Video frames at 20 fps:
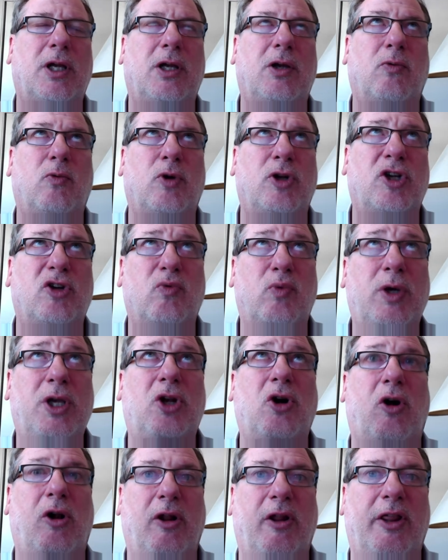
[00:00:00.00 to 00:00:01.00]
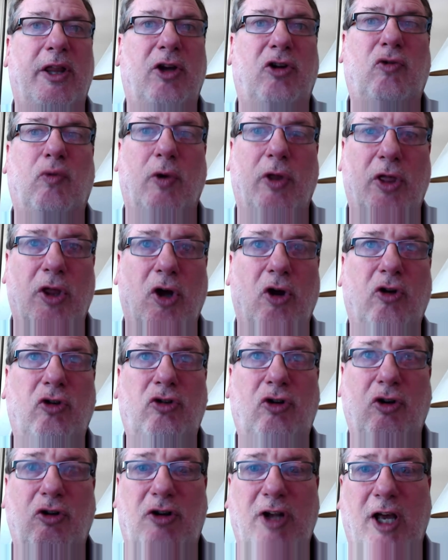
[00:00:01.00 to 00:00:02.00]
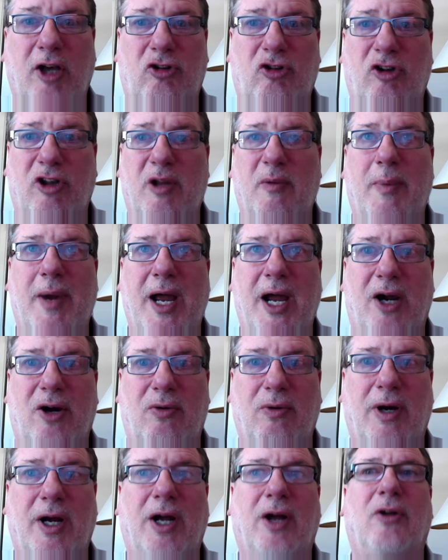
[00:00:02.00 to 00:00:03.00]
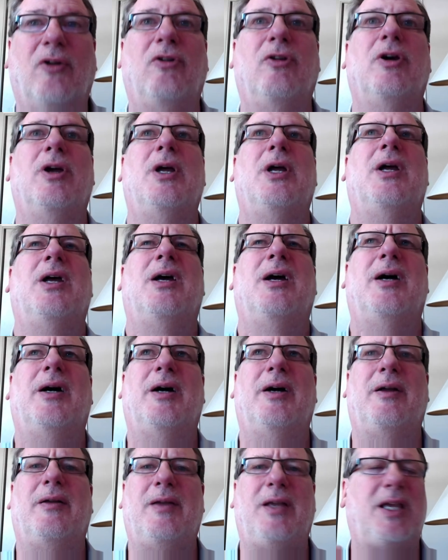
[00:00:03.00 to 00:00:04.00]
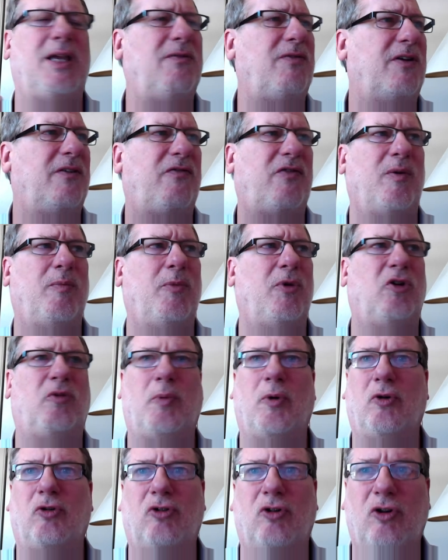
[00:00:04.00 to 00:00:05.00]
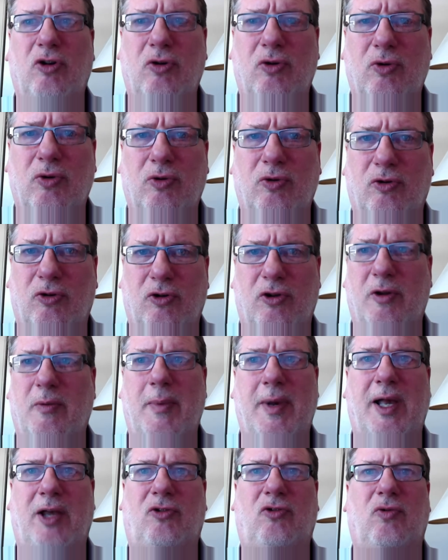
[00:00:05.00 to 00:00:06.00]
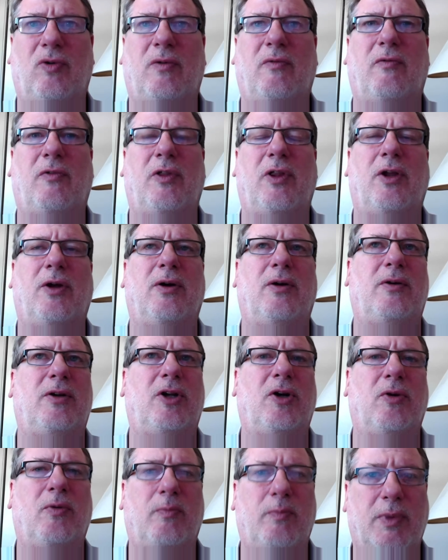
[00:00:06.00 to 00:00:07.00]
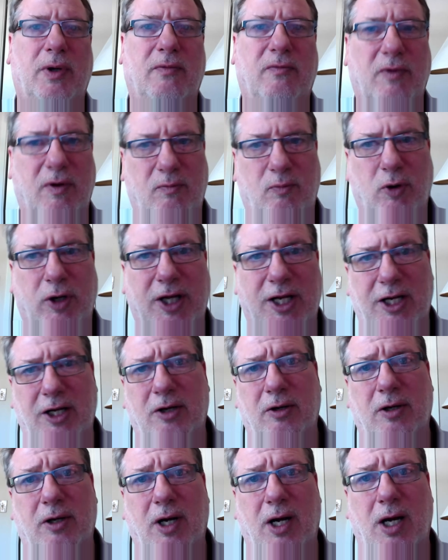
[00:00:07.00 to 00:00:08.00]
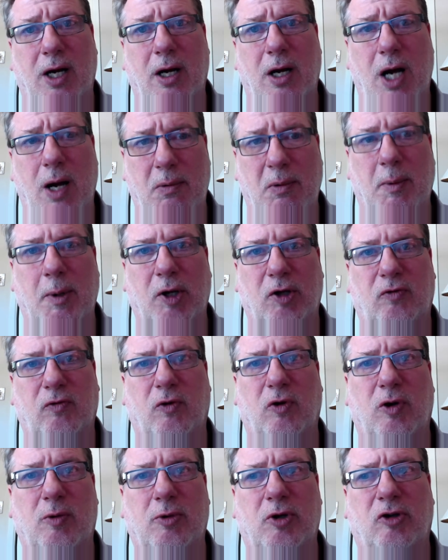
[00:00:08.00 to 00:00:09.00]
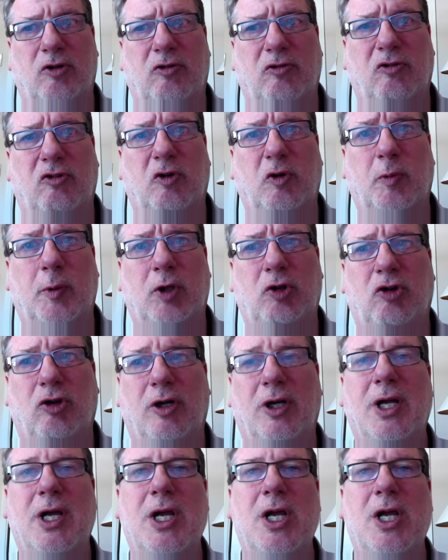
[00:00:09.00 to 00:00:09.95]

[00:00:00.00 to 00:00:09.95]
when you read all of this with those two texts in the background, uh, even from this person who's the master of, uh, you know, of bringing in Habermas for hermeneutics of suspicion,